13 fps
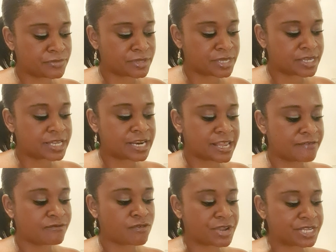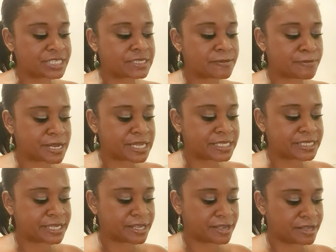the clairvoyance
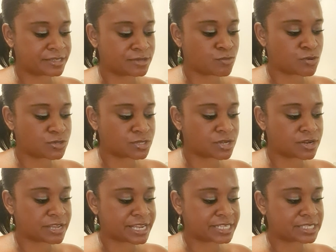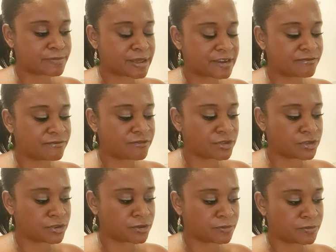ability is what's going to expand for
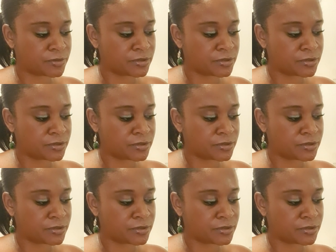you.